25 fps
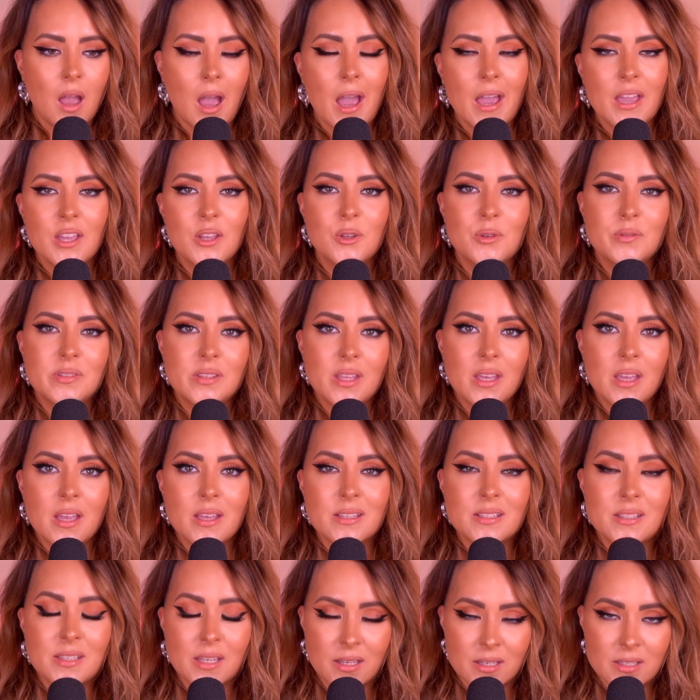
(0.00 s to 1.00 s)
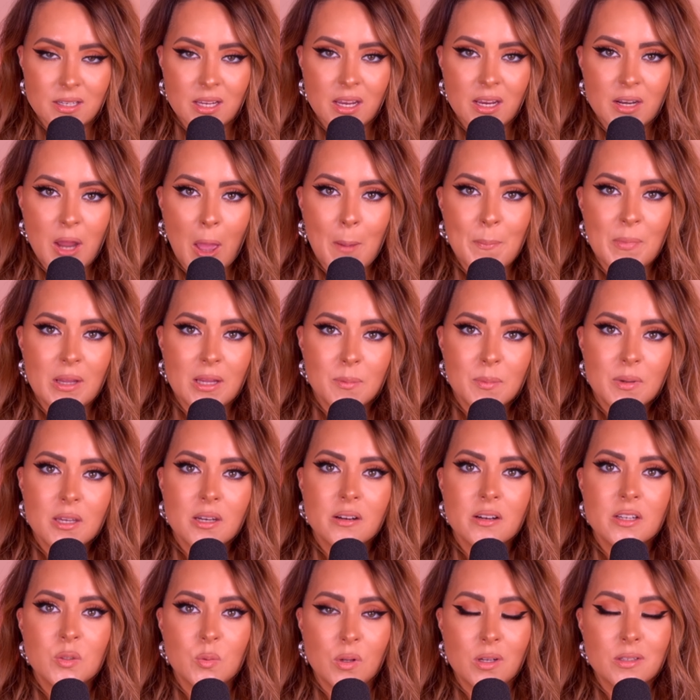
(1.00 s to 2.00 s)
I use the
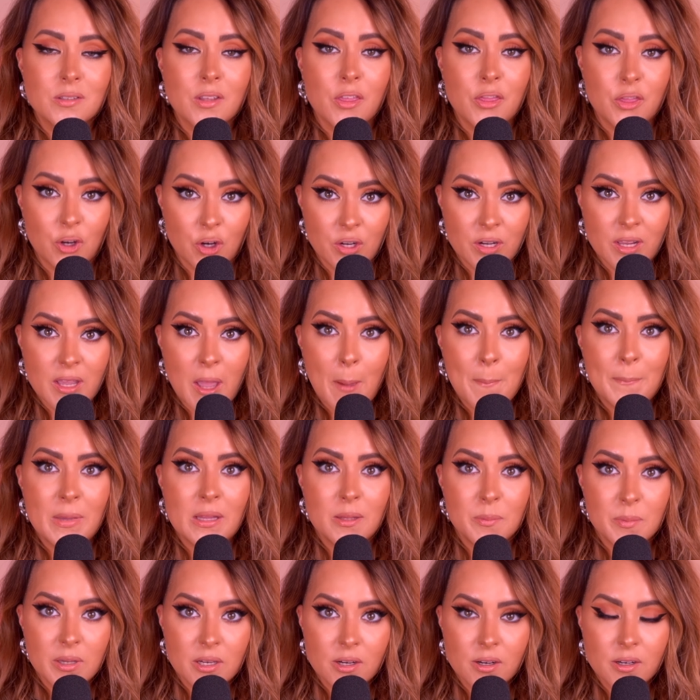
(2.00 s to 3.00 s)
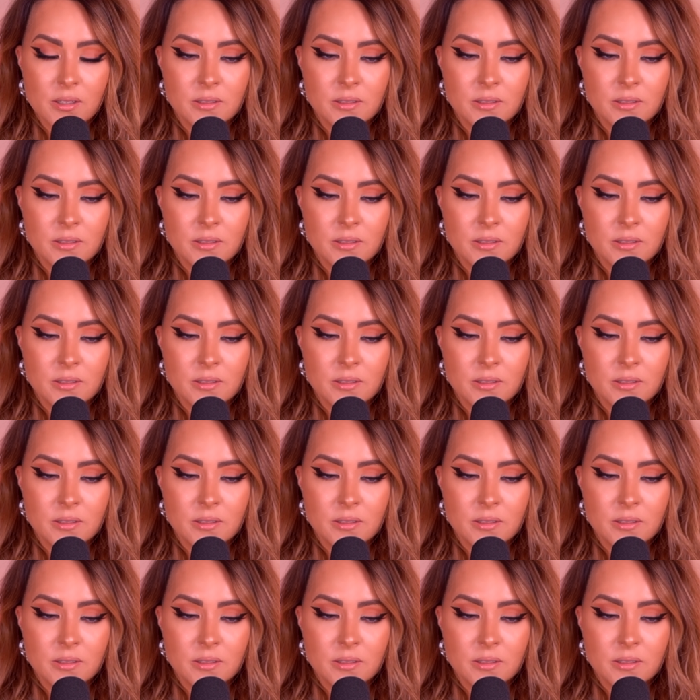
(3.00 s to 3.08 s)
16mm as well as the 30mm.